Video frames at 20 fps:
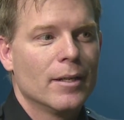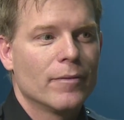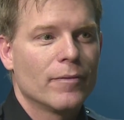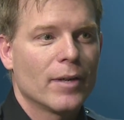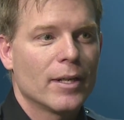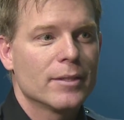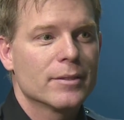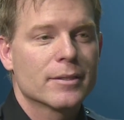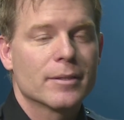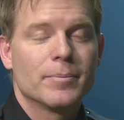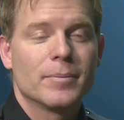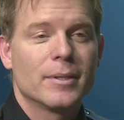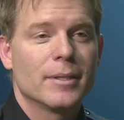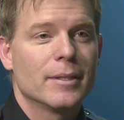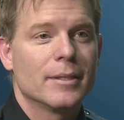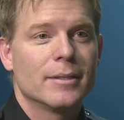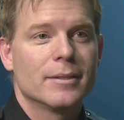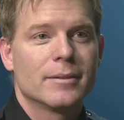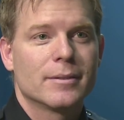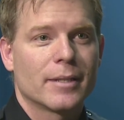Fires can
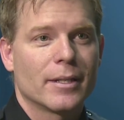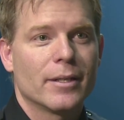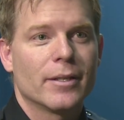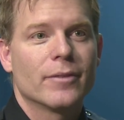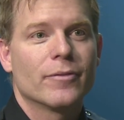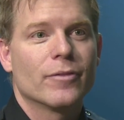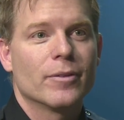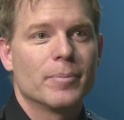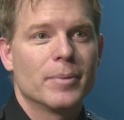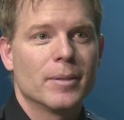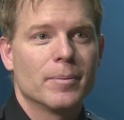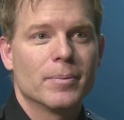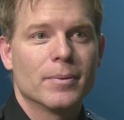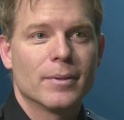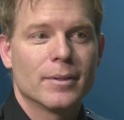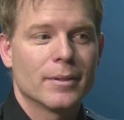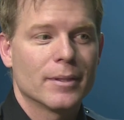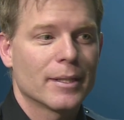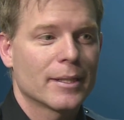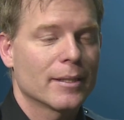be scary for
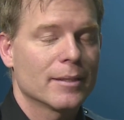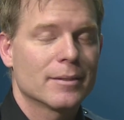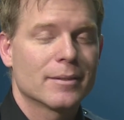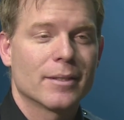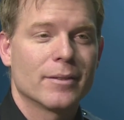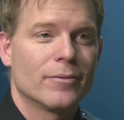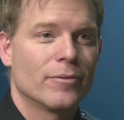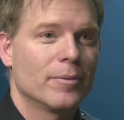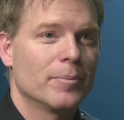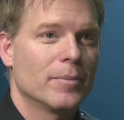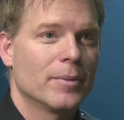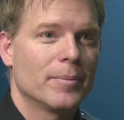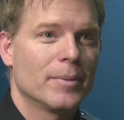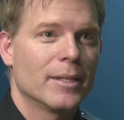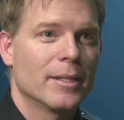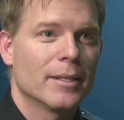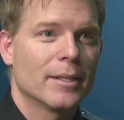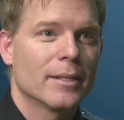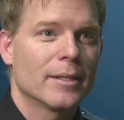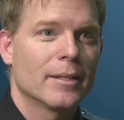people. Like I said from the
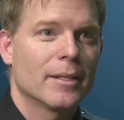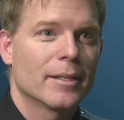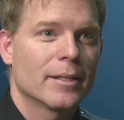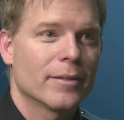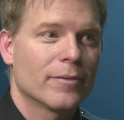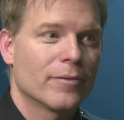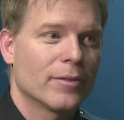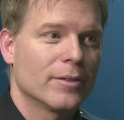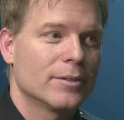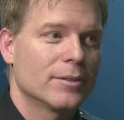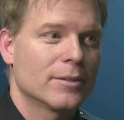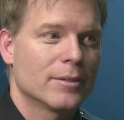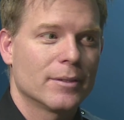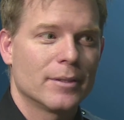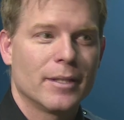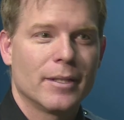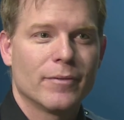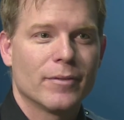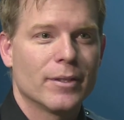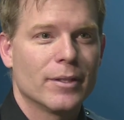beginning, like if it's
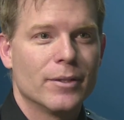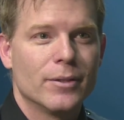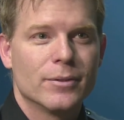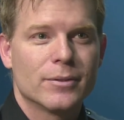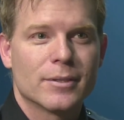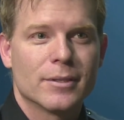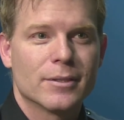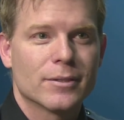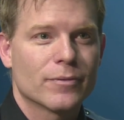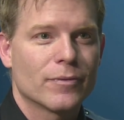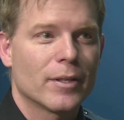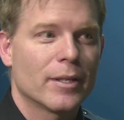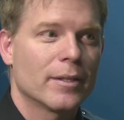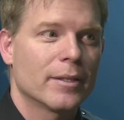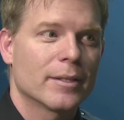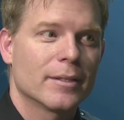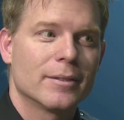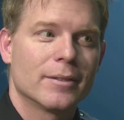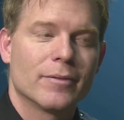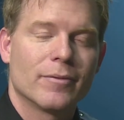even a nuisance fire,
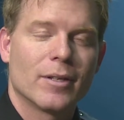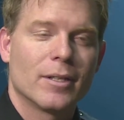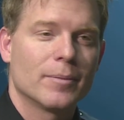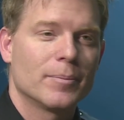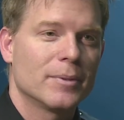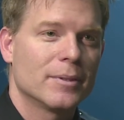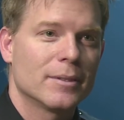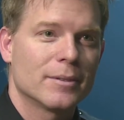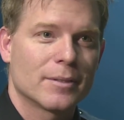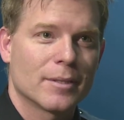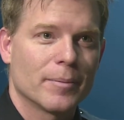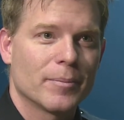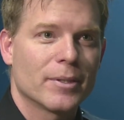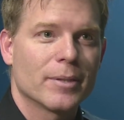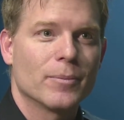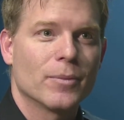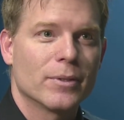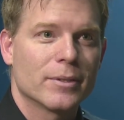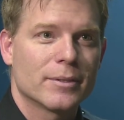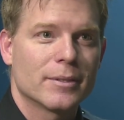it can develop into something
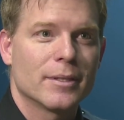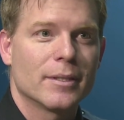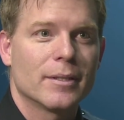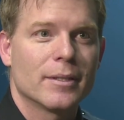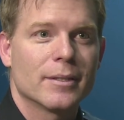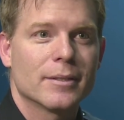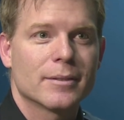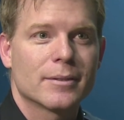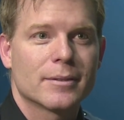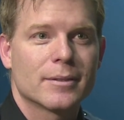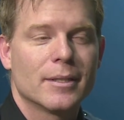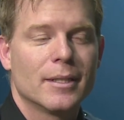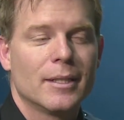more serious.